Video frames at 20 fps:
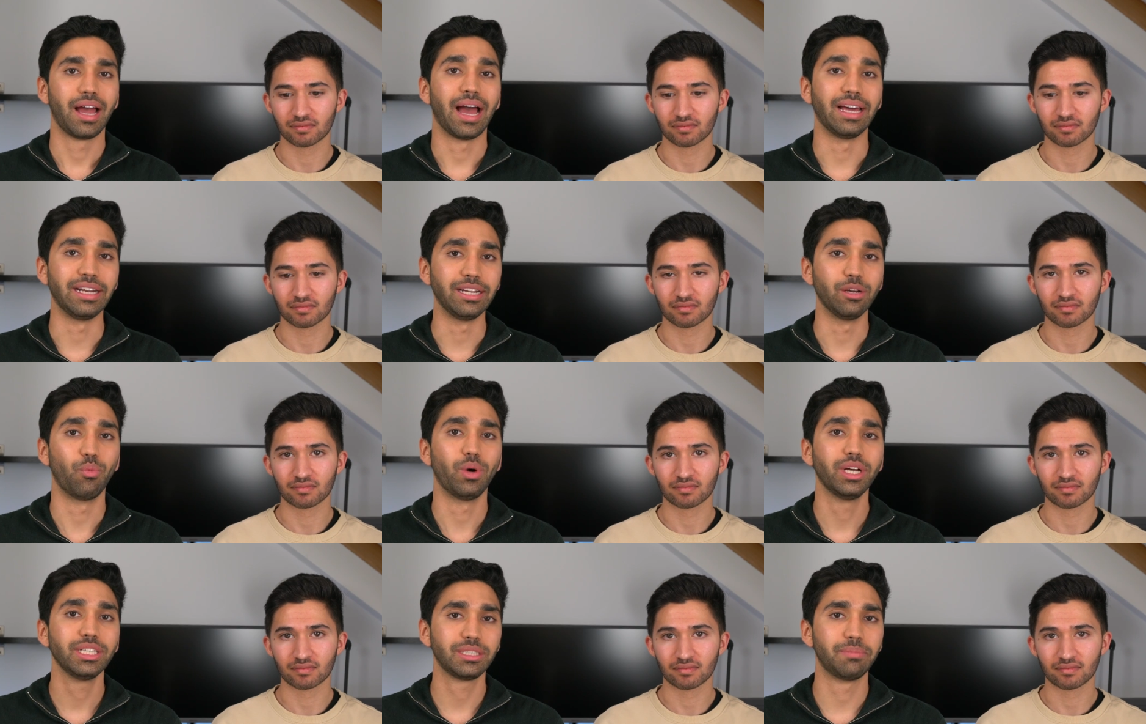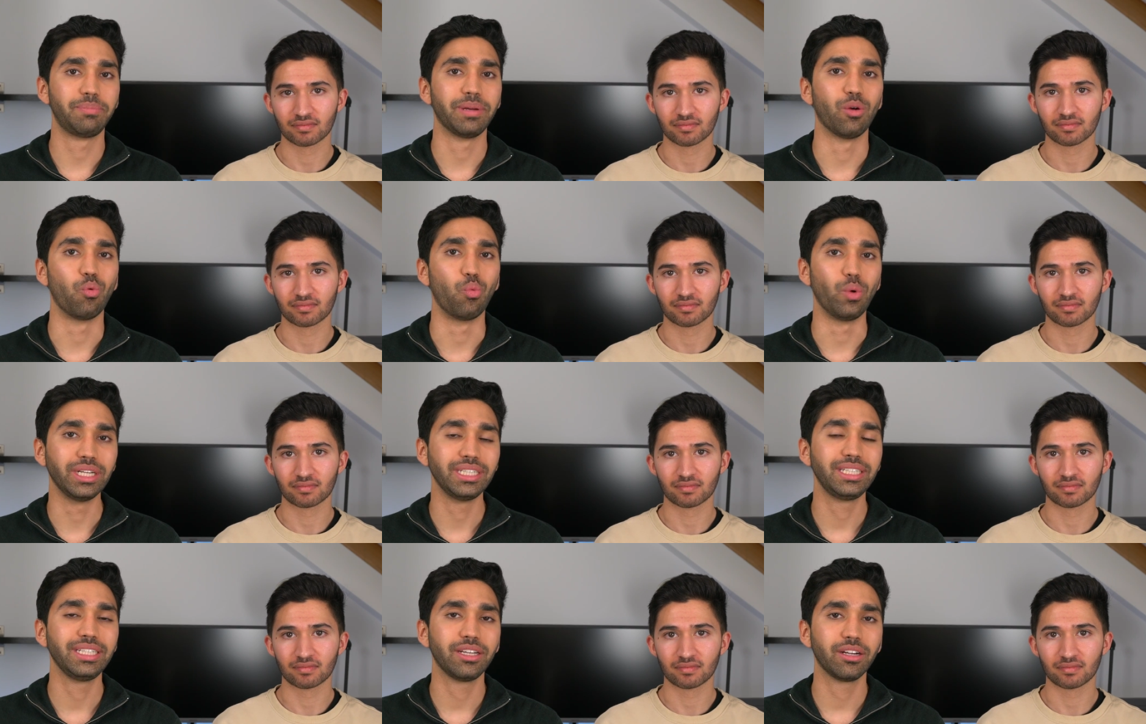Speaker 1: and it was a bit
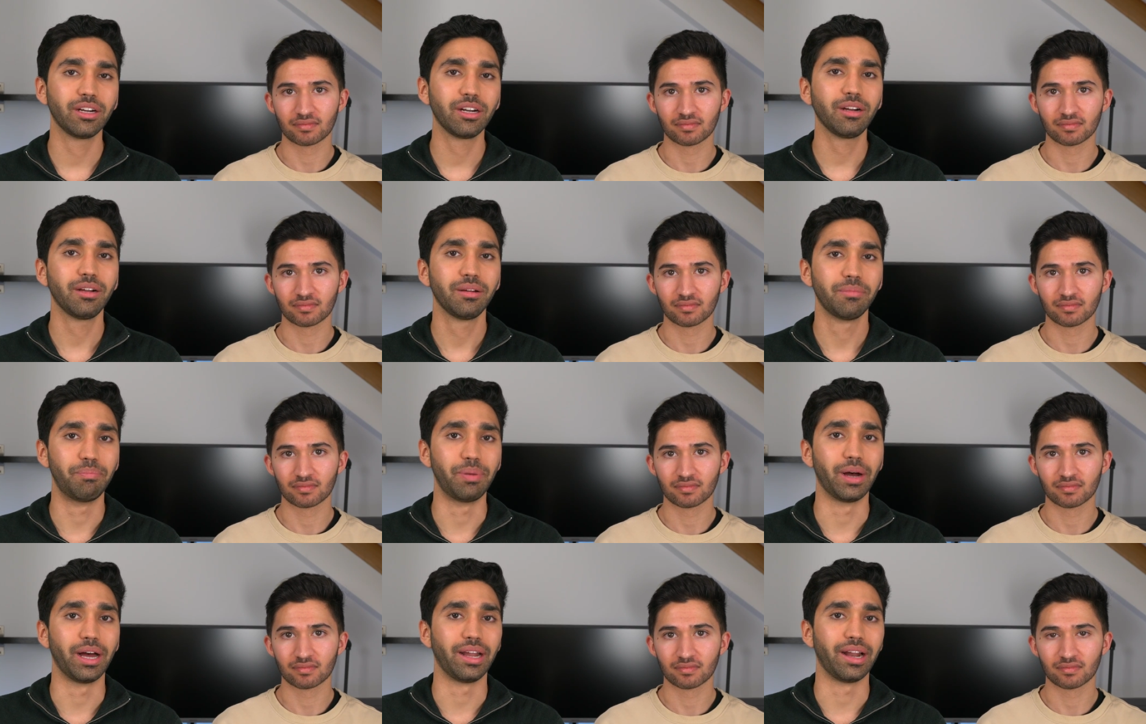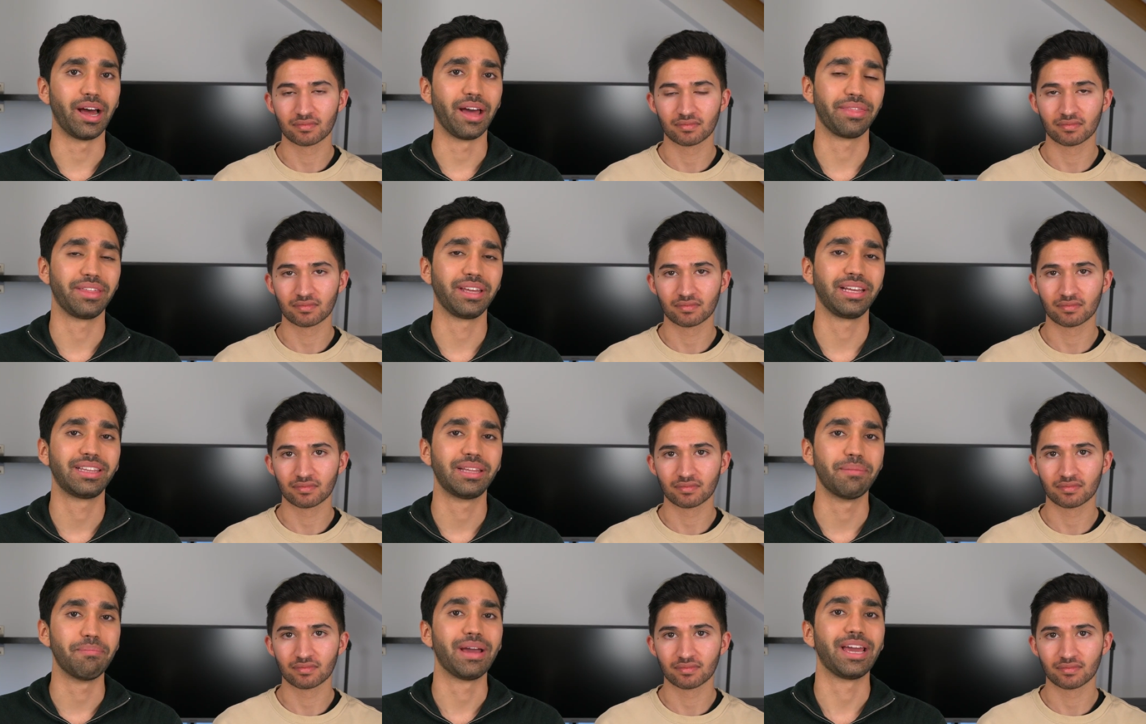windier, but I think
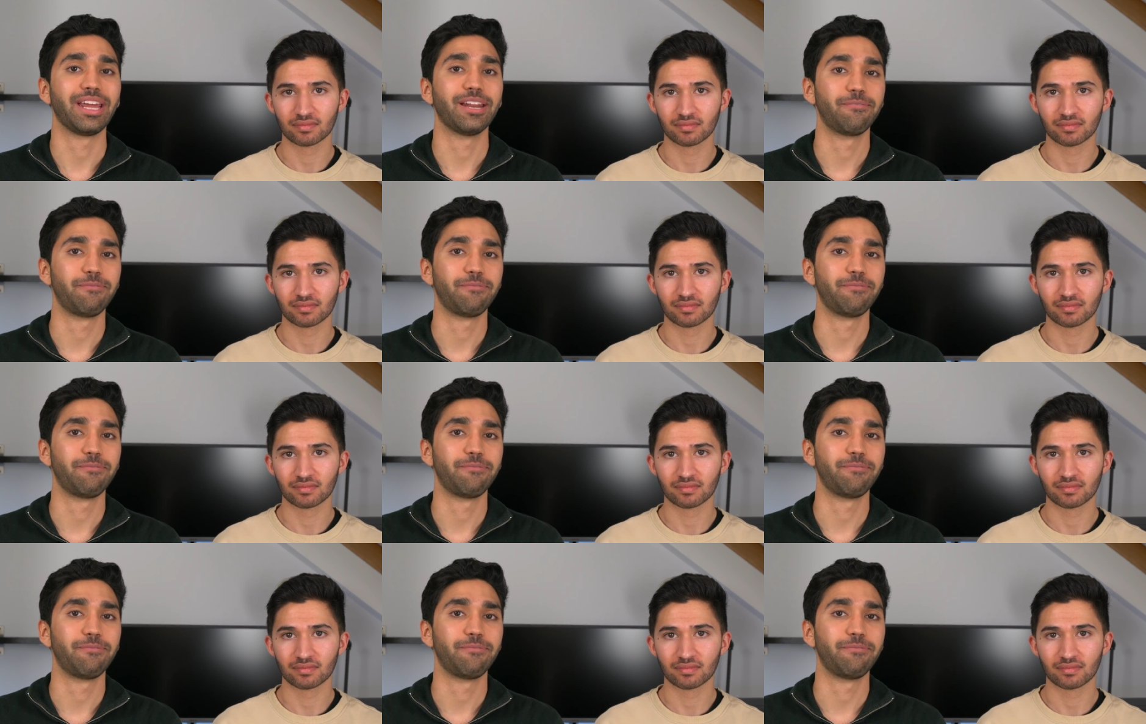the main